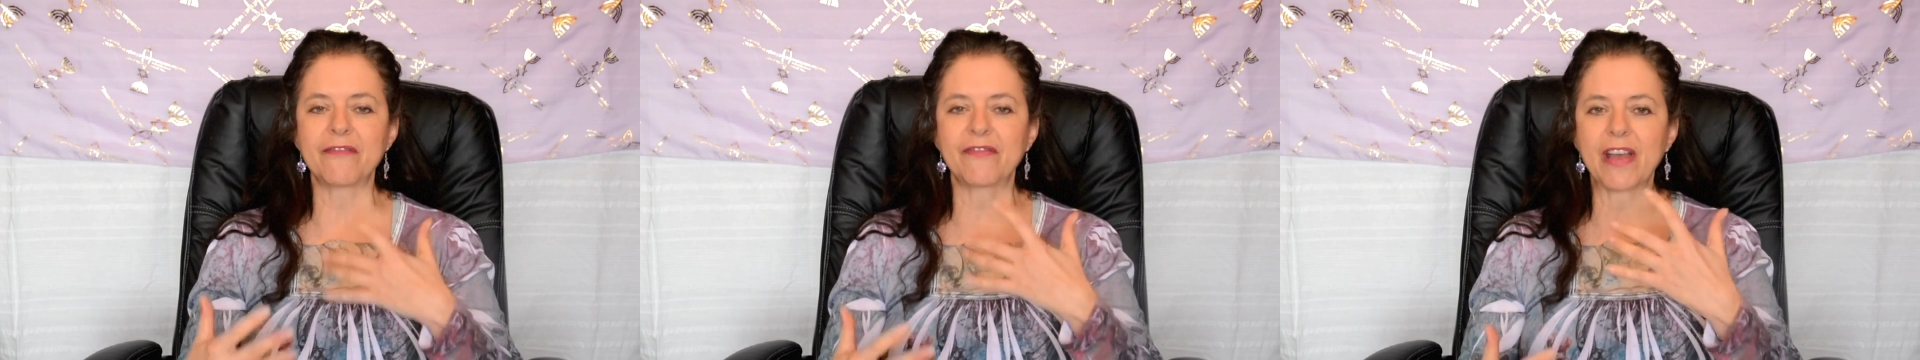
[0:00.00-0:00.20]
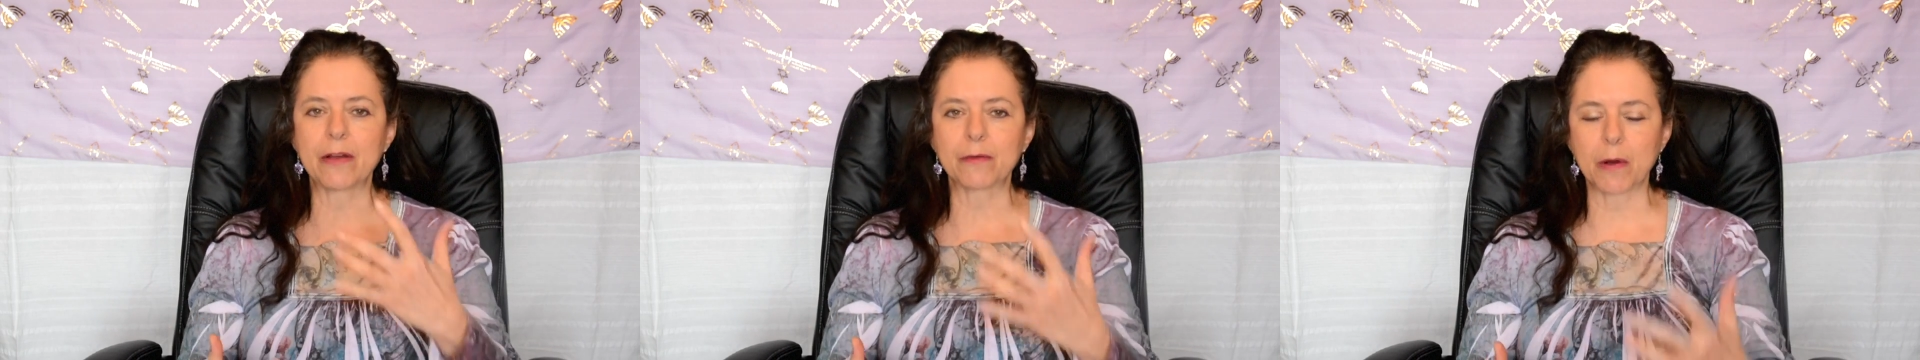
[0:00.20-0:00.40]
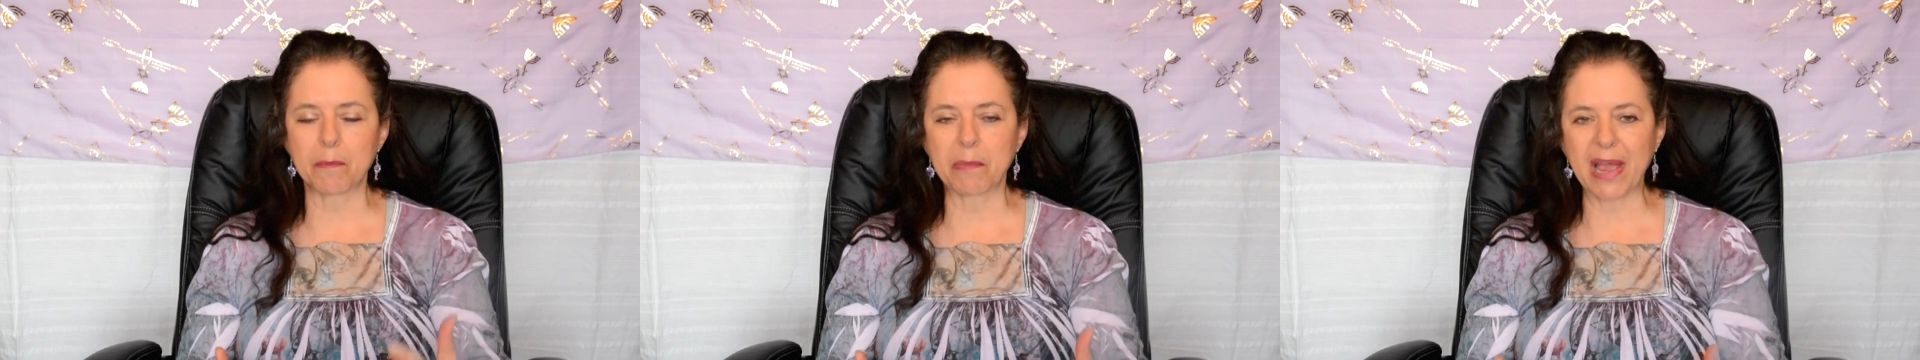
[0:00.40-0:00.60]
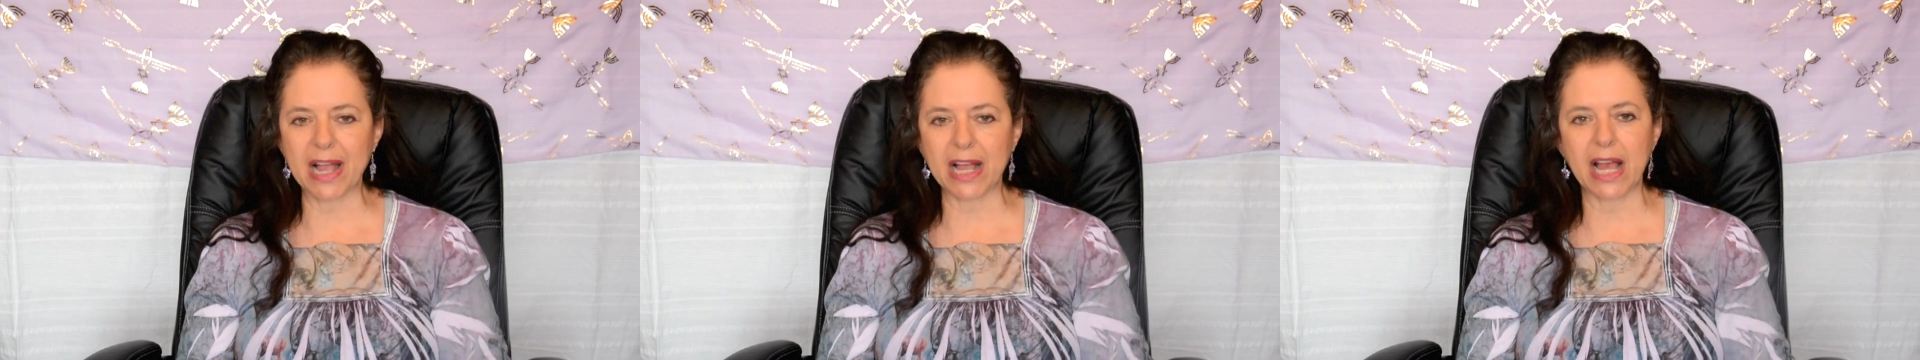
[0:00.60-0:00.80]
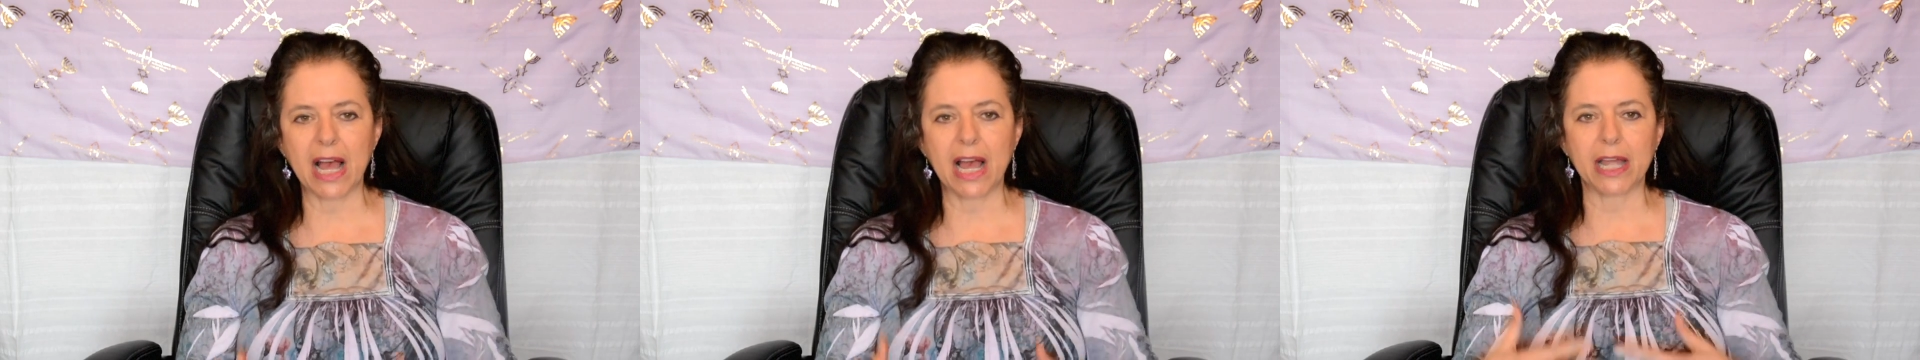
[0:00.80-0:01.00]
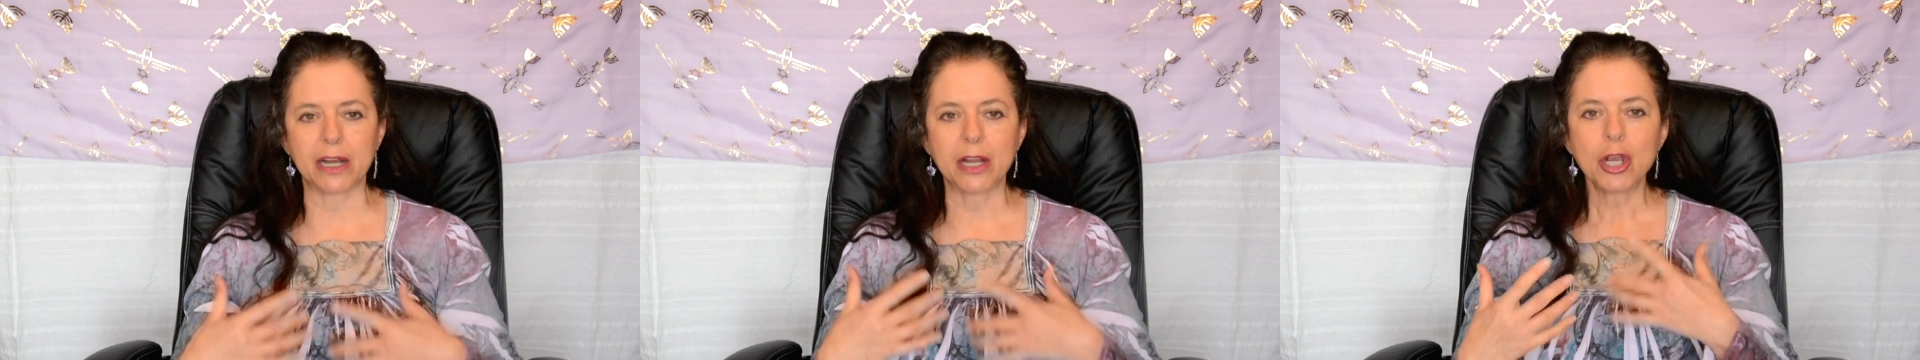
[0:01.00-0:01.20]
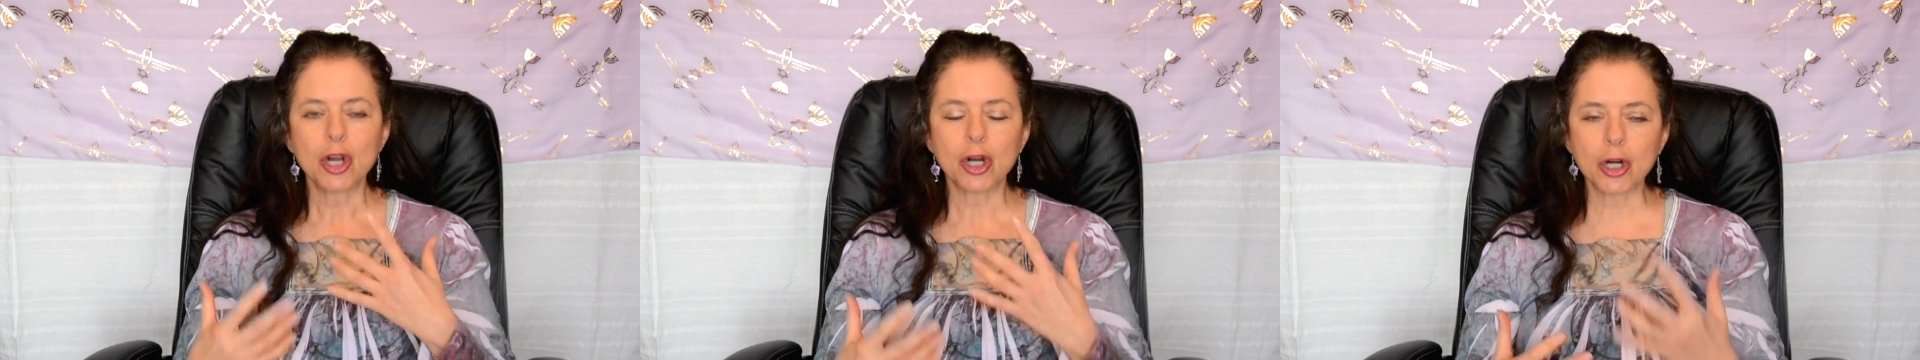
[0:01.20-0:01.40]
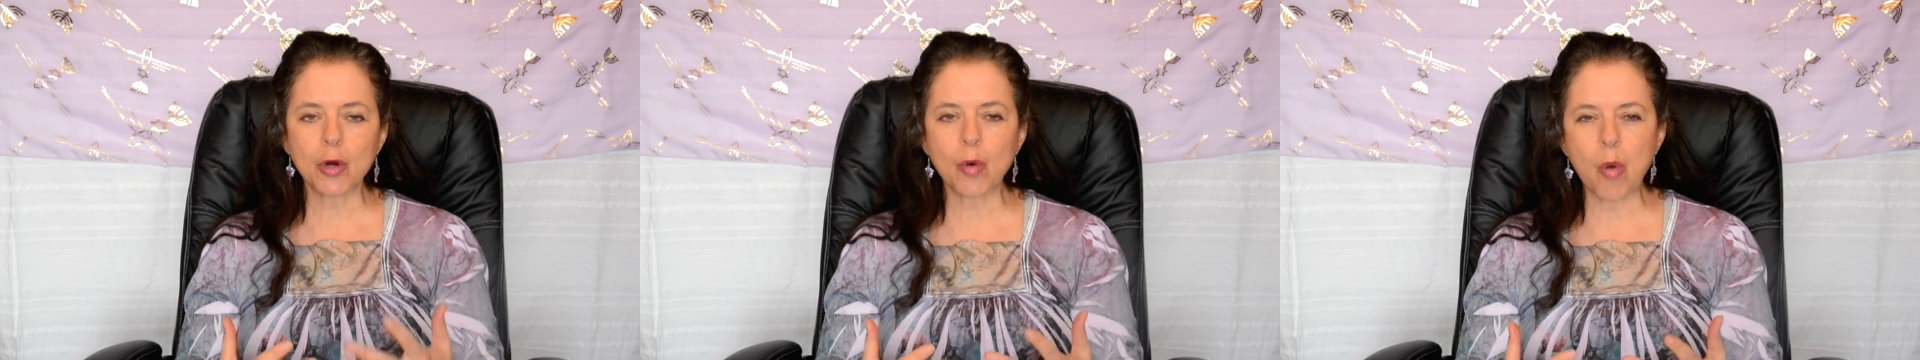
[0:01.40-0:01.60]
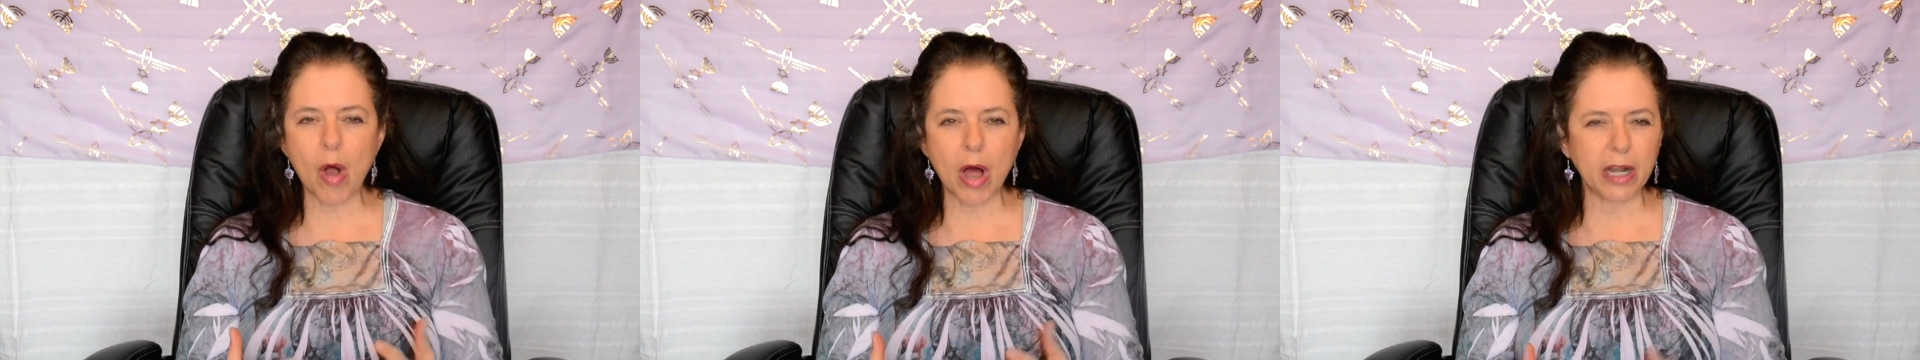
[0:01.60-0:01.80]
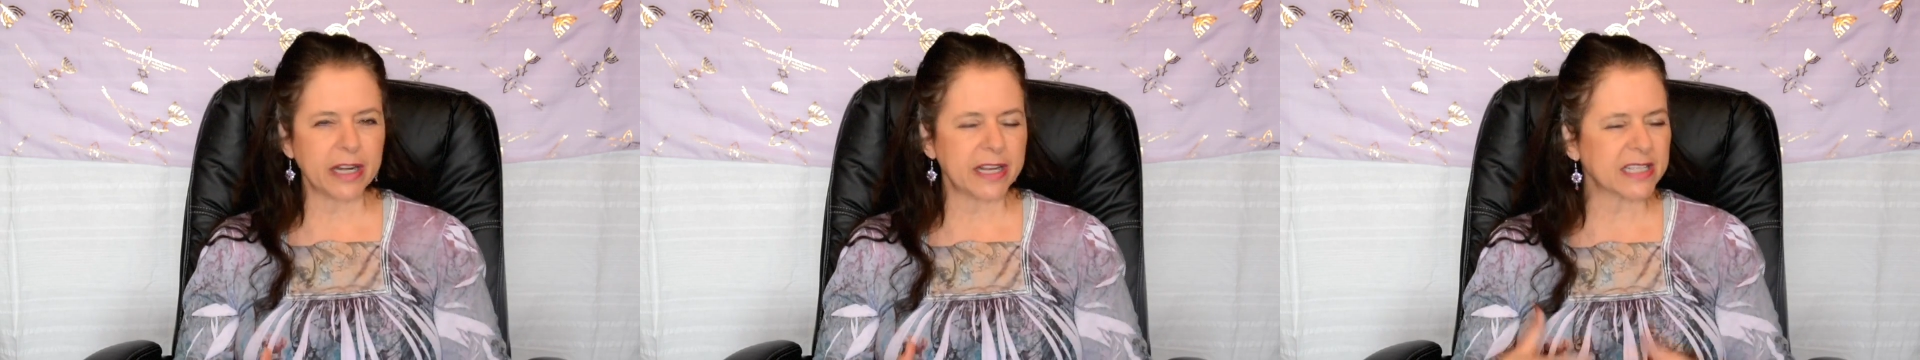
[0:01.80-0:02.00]
found Rebekah and her
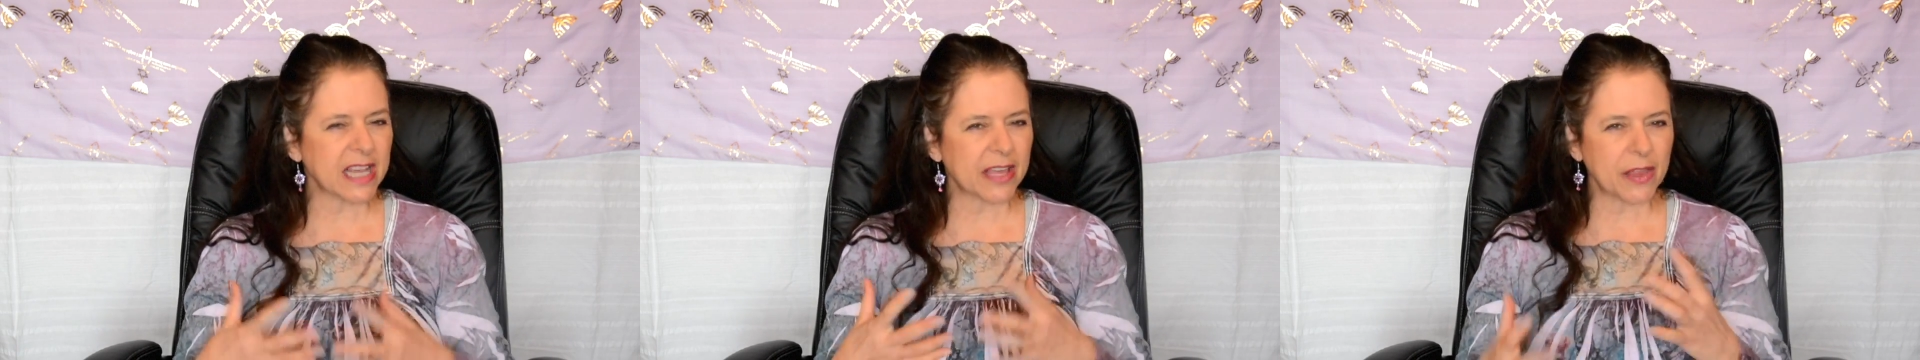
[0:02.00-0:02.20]
qualities, I